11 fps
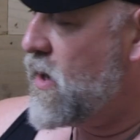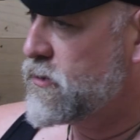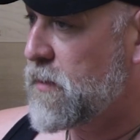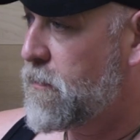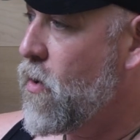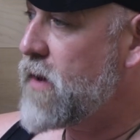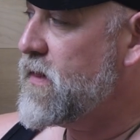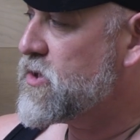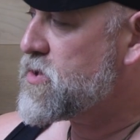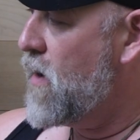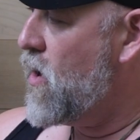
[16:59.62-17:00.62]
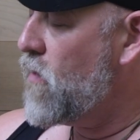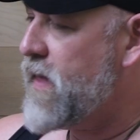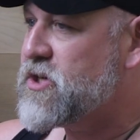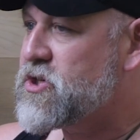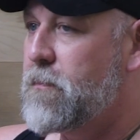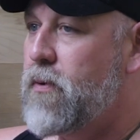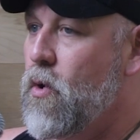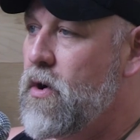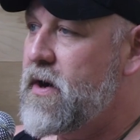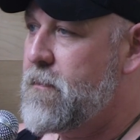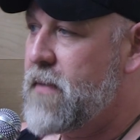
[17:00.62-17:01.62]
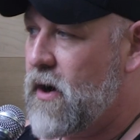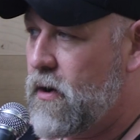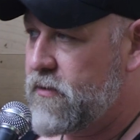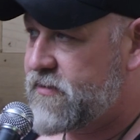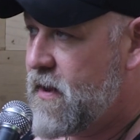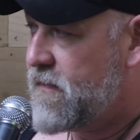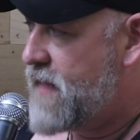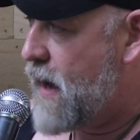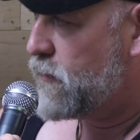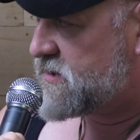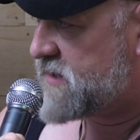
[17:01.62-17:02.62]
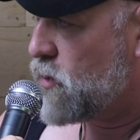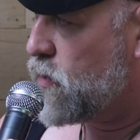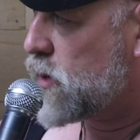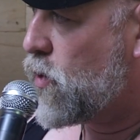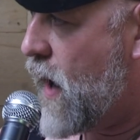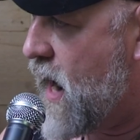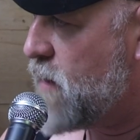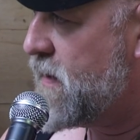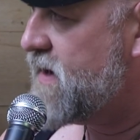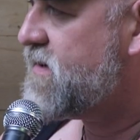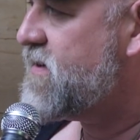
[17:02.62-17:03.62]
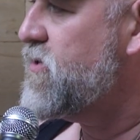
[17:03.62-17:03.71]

supporting the small, they supported it because that was their requirement to